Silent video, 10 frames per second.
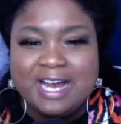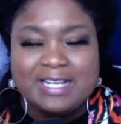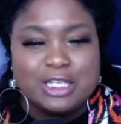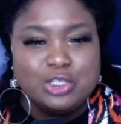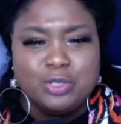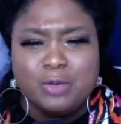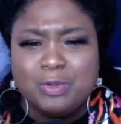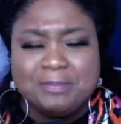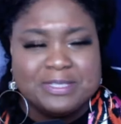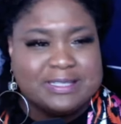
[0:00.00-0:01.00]
Hallelujah.
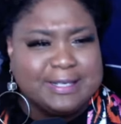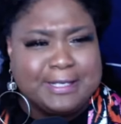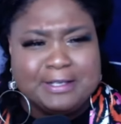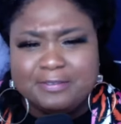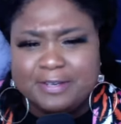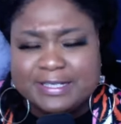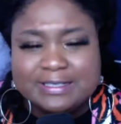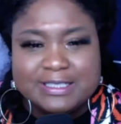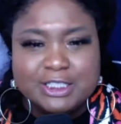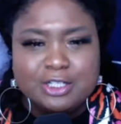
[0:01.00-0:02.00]
We believe
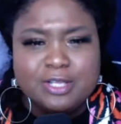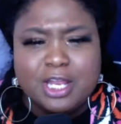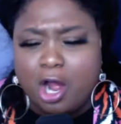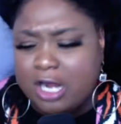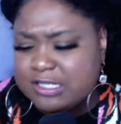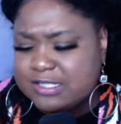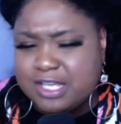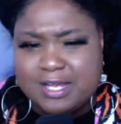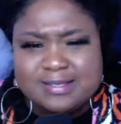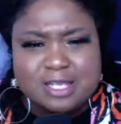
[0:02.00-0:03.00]
that our
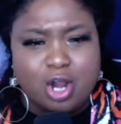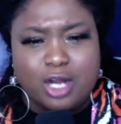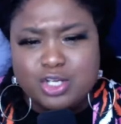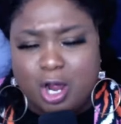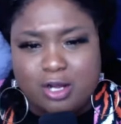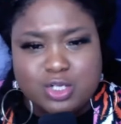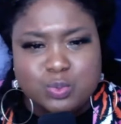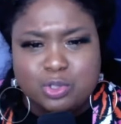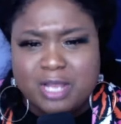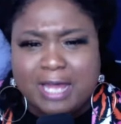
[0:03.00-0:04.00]
sons and our
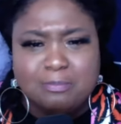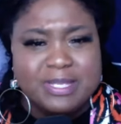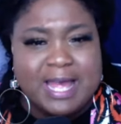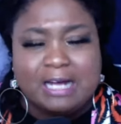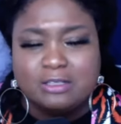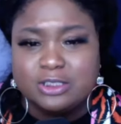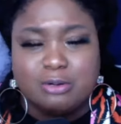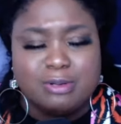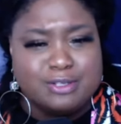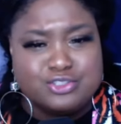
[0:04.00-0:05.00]
daughters will not be out
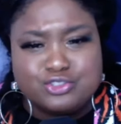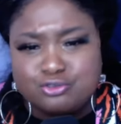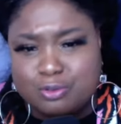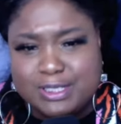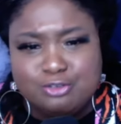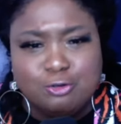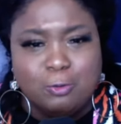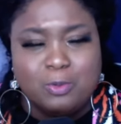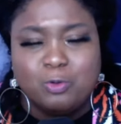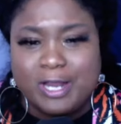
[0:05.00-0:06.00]
there in the street
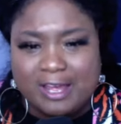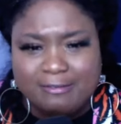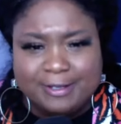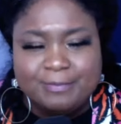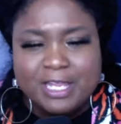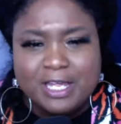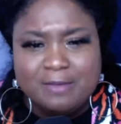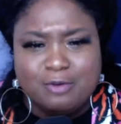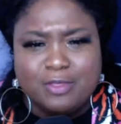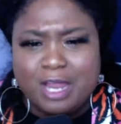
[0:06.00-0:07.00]
doing whatever,
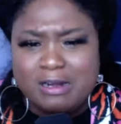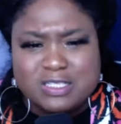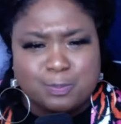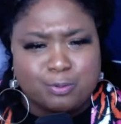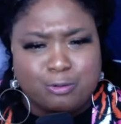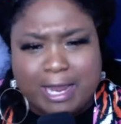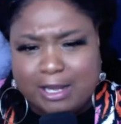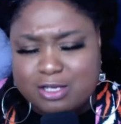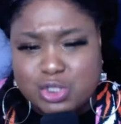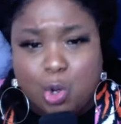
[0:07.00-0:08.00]
for there is
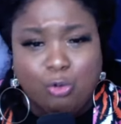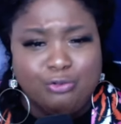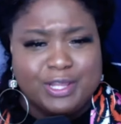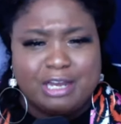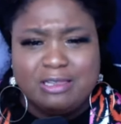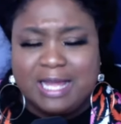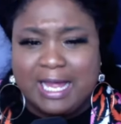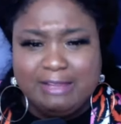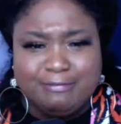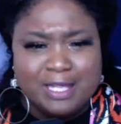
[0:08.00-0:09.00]
prayers over their
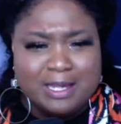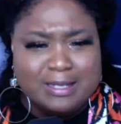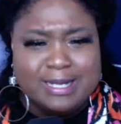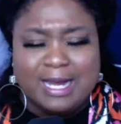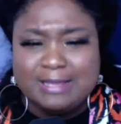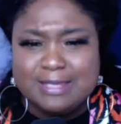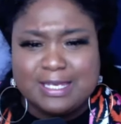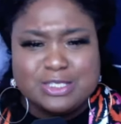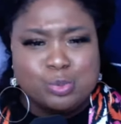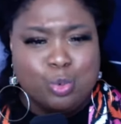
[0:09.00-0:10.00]
life, God,
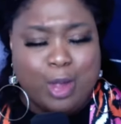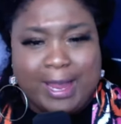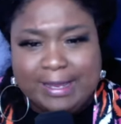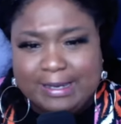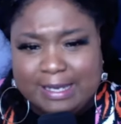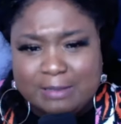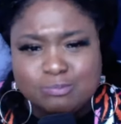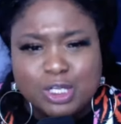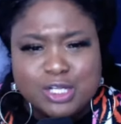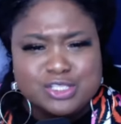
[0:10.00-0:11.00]
that is
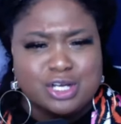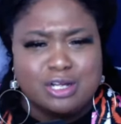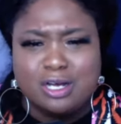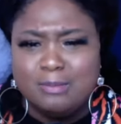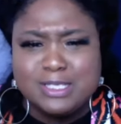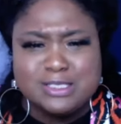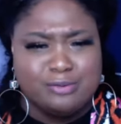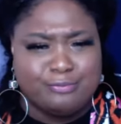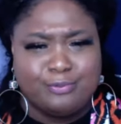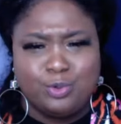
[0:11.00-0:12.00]
waiting to come
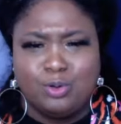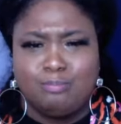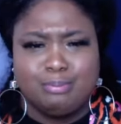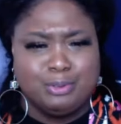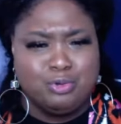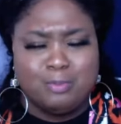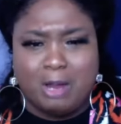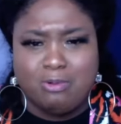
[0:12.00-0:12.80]
into full bloom.